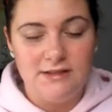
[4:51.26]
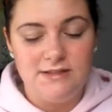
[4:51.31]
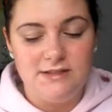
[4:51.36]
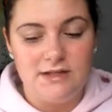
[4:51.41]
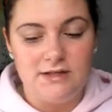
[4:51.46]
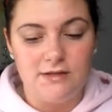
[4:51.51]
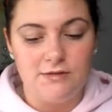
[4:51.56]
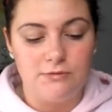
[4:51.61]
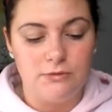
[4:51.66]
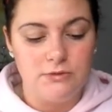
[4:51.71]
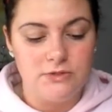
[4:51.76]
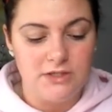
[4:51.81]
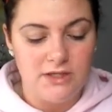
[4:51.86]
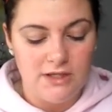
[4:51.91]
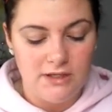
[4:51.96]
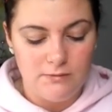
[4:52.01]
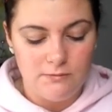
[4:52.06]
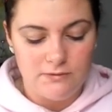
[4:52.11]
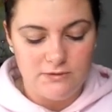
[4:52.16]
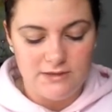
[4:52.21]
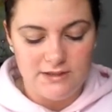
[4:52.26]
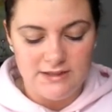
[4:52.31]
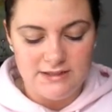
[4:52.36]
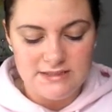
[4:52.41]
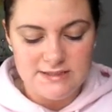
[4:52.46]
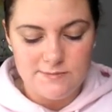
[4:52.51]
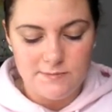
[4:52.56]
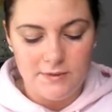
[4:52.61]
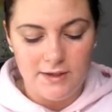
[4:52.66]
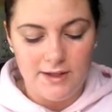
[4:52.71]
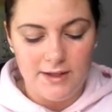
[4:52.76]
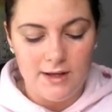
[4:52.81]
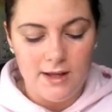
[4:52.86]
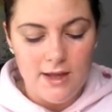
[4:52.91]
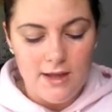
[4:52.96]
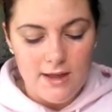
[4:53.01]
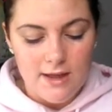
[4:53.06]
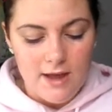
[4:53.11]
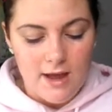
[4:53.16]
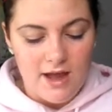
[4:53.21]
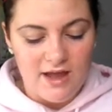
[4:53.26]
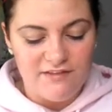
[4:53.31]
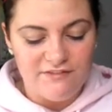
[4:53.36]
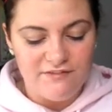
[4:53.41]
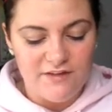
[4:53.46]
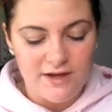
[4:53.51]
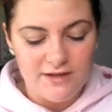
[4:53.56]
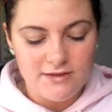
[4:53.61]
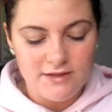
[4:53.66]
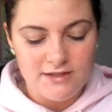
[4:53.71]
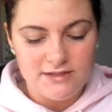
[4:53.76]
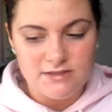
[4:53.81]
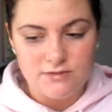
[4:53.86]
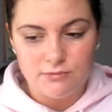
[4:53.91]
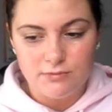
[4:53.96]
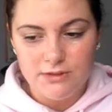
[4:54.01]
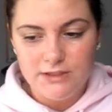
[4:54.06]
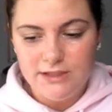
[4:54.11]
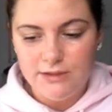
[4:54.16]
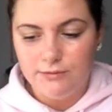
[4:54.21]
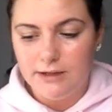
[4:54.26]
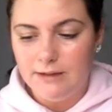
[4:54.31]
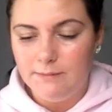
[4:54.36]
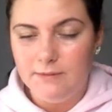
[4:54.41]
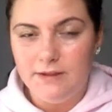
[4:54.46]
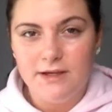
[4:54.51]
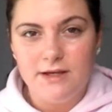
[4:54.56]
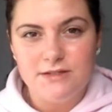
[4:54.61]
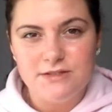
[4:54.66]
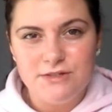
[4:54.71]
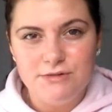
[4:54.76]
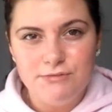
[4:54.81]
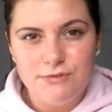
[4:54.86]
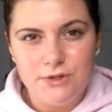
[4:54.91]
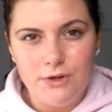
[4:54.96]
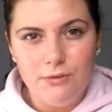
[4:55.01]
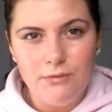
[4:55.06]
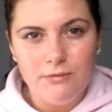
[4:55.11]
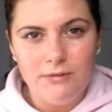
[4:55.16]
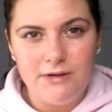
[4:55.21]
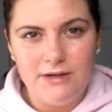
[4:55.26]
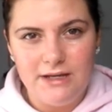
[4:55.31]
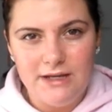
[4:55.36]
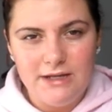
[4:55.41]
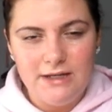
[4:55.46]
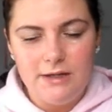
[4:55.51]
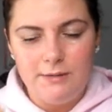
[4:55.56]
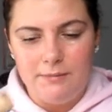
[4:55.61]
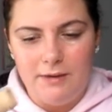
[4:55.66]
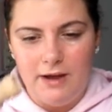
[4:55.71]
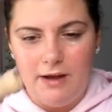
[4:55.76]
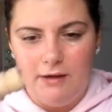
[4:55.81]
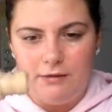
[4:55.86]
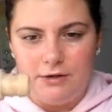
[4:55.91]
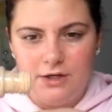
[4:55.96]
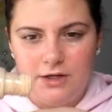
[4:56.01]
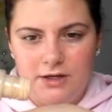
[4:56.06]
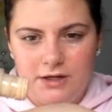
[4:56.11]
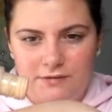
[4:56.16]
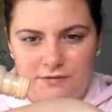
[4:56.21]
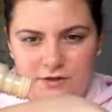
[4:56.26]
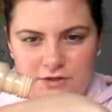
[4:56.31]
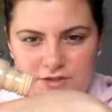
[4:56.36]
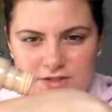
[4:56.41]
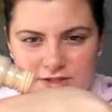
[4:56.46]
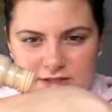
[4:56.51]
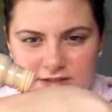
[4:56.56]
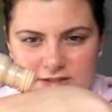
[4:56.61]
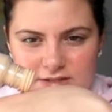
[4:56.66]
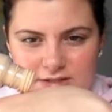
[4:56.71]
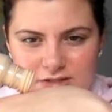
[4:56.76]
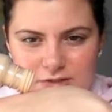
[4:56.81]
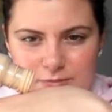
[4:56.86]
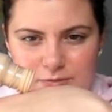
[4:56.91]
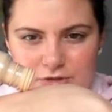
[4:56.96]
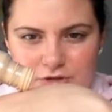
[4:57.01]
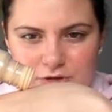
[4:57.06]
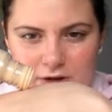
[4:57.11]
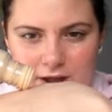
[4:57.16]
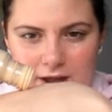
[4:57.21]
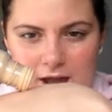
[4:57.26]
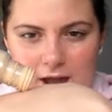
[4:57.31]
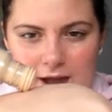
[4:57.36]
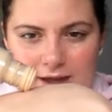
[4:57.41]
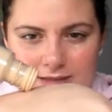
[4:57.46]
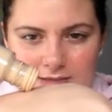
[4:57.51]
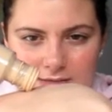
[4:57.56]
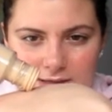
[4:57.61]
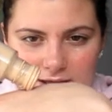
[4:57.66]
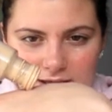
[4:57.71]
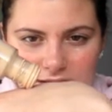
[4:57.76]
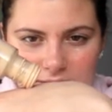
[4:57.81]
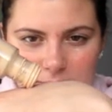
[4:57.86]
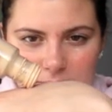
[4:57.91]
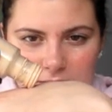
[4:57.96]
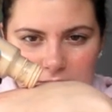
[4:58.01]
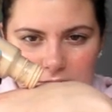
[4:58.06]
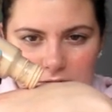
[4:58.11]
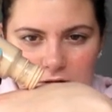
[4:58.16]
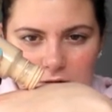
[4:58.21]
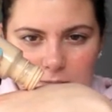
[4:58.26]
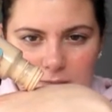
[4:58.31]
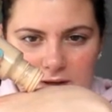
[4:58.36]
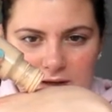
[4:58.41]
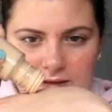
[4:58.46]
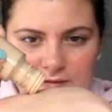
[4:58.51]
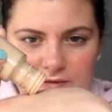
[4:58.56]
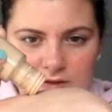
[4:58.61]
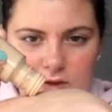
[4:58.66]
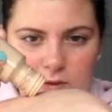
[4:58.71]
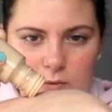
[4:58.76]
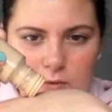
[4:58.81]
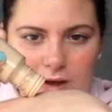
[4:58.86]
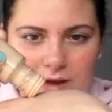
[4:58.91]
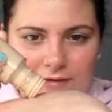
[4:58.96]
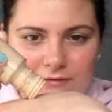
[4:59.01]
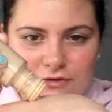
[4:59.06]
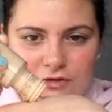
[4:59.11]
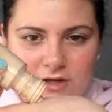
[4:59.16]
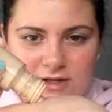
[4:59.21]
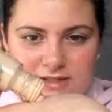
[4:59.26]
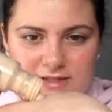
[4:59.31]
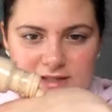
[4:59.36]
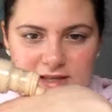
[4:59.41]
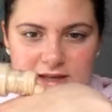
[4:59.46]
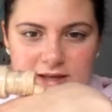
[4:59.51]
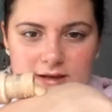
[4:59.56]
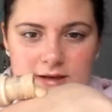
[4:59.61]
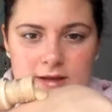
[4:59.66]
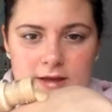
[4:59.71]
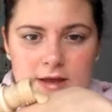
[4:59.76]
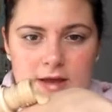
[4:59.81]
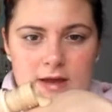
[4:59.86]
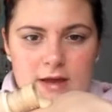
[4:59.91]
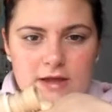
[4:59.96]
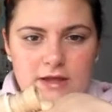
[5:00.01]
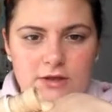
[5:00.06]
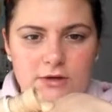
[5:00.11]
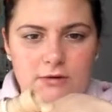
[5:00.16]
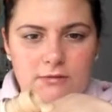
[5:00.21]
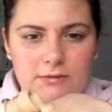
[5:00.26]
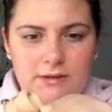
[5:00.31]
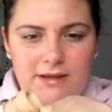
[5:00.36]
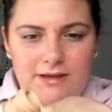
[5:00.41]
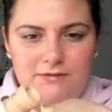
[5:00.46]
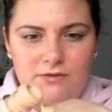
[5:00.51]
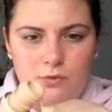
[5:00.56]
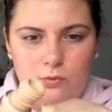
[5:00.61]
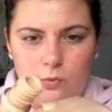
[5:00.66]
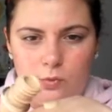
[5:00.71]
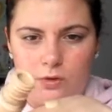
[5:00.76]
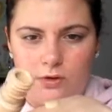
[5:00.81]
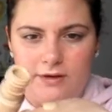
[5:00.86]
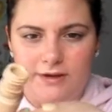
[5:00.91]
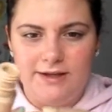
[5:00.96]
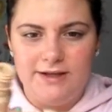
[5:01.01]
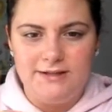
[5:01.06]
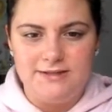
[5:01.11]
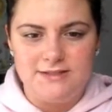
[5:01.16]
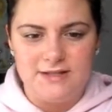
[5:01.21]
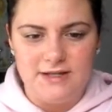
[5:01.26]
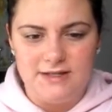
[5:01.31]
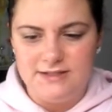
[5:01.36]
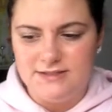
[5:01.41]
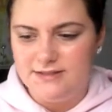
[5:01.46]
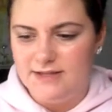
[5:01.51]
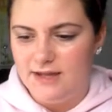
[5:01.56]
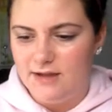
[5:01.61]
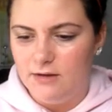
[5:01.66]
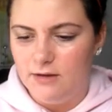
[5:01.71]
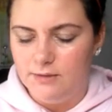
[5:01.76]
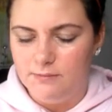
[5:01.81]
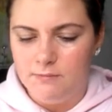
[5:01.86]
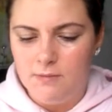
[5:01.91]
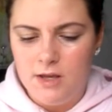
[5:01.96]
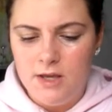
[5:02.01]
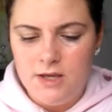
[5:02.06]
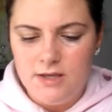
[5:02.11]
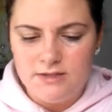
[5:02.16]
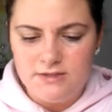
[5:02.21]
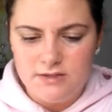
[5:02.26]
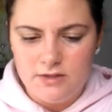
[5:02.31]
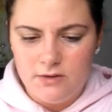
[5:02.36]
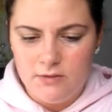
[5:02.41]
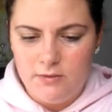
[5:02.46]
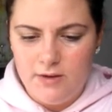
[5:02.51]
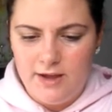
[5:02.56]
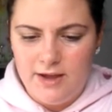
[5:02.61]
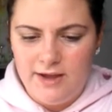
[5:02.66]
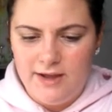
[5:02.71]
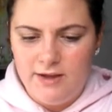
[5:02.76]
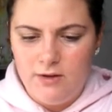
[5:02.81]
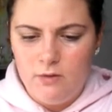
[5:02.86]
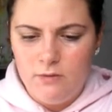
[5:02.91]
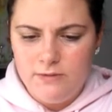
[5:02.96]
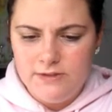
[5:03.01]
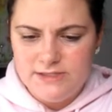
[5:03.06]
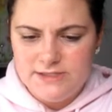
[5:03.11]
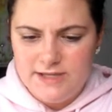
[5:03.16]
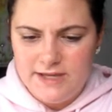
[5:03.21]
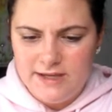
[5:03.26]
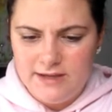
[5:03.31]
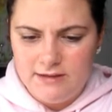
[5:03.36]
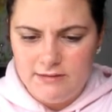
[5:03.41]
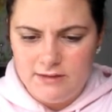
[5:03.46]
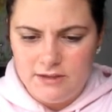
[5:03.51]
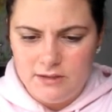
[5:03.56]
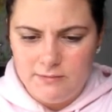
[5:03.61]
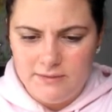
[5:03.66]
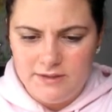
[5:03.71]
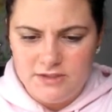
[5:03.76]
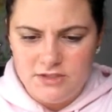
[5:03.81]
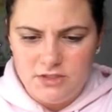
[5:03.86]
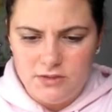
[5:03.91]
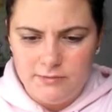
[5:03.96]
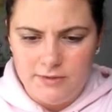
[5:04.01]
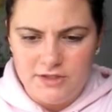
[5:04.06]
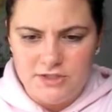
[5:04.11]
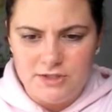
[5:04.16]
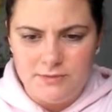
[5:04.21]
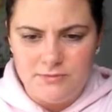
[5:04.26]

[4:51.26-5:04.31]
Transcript: done a routine with this, but I find that it's really great because you don't need a powder if your skin's super dry. I like a powder, but if you have dry skin, you don't really have to worry, it's going to stay on. So I always take a little bit too much.